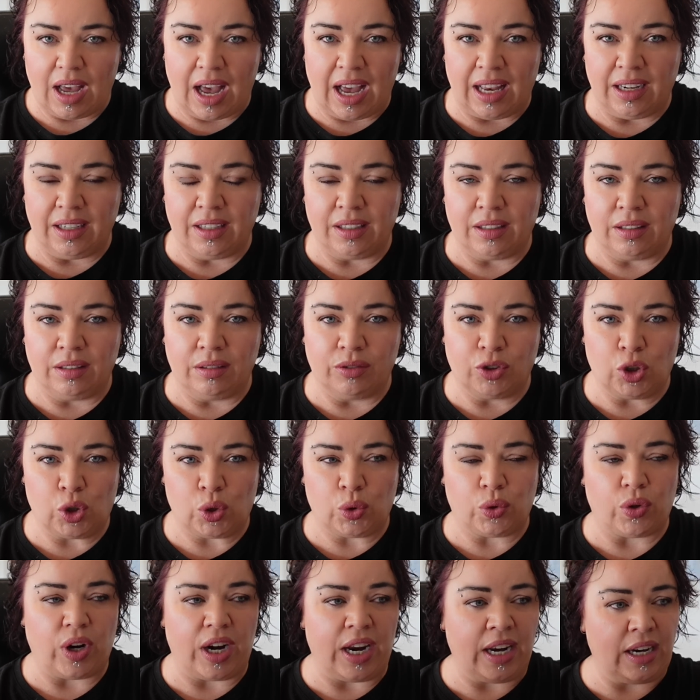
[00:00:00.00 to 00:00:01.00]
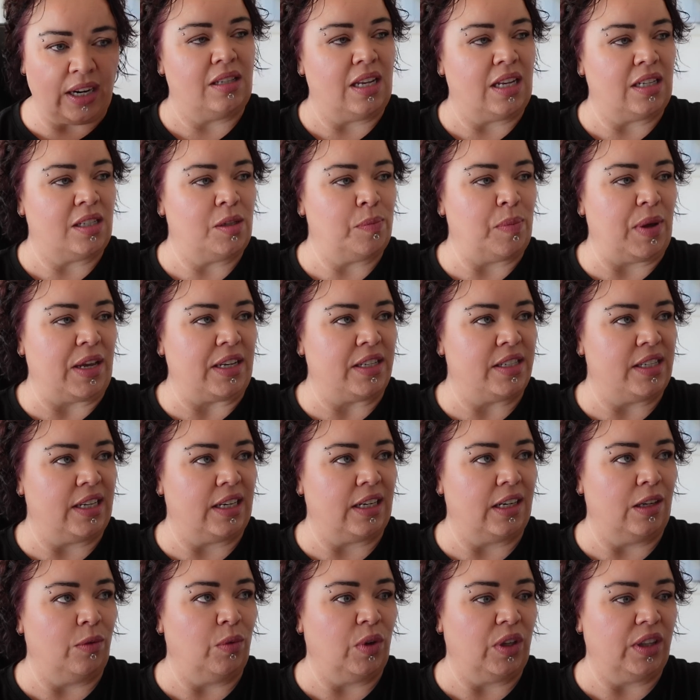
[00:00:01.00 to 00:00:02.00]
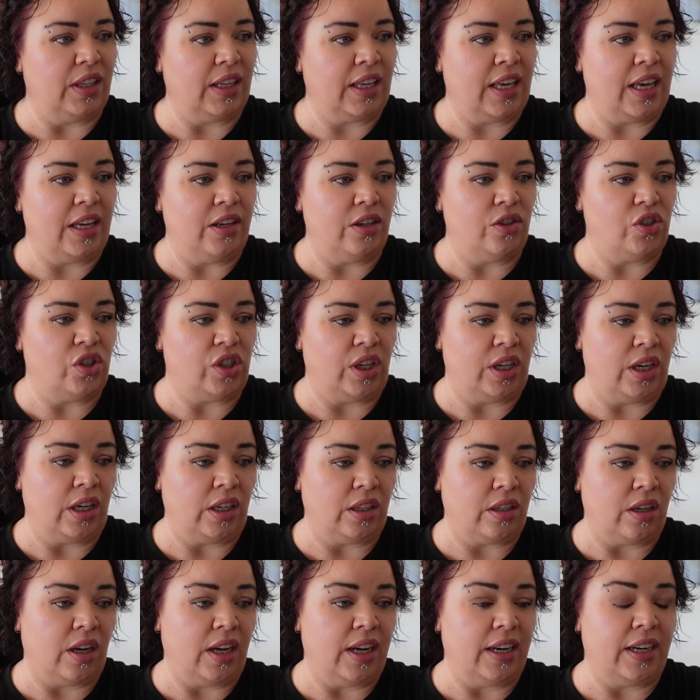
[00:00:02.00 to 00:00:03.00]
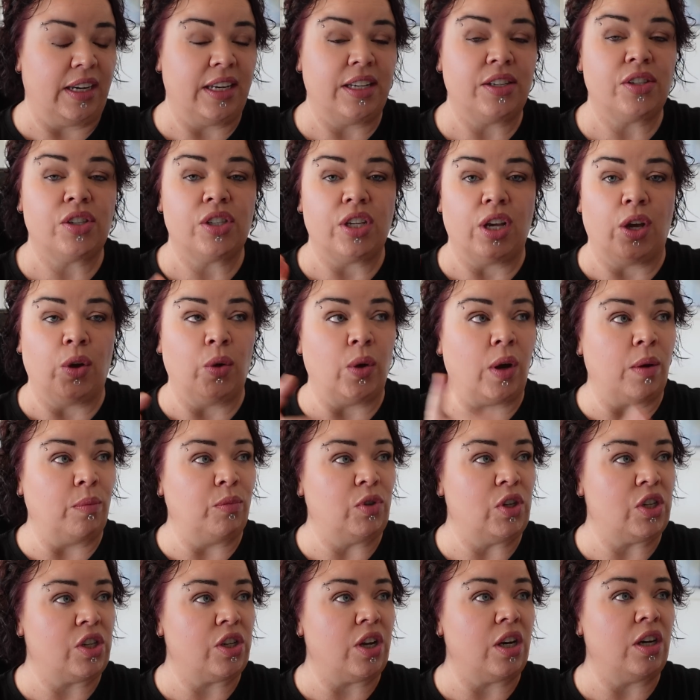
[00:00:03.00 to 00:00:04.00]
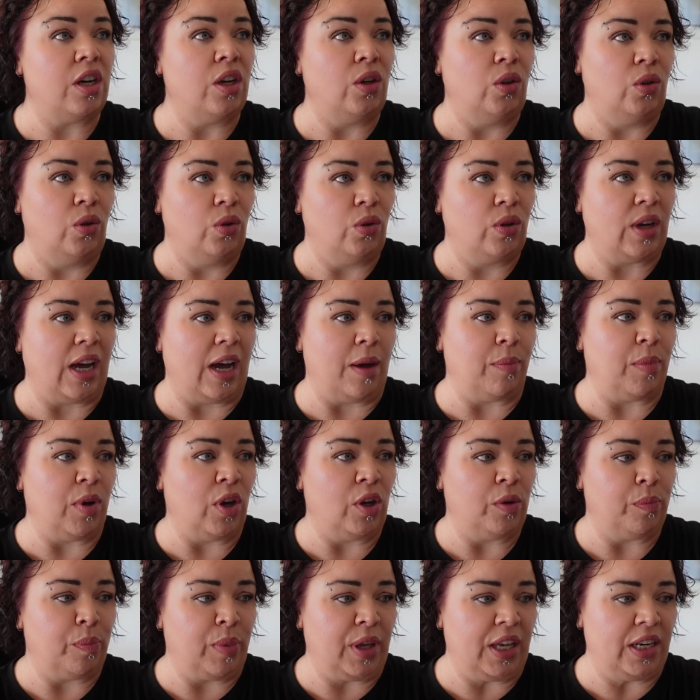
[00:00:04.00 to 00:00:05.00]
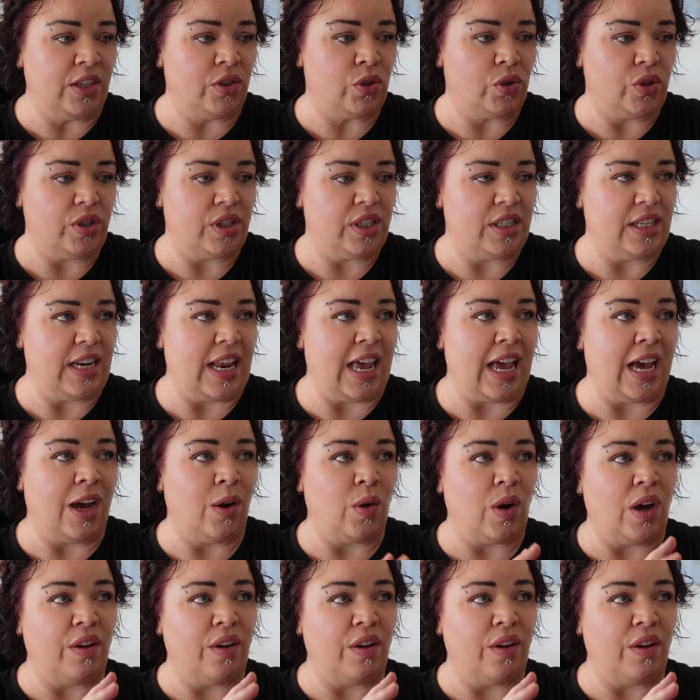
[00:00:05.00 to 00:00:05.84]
little treat. That's basically what the ketogenic diet is. So I'm just going to look up on Pinterest now.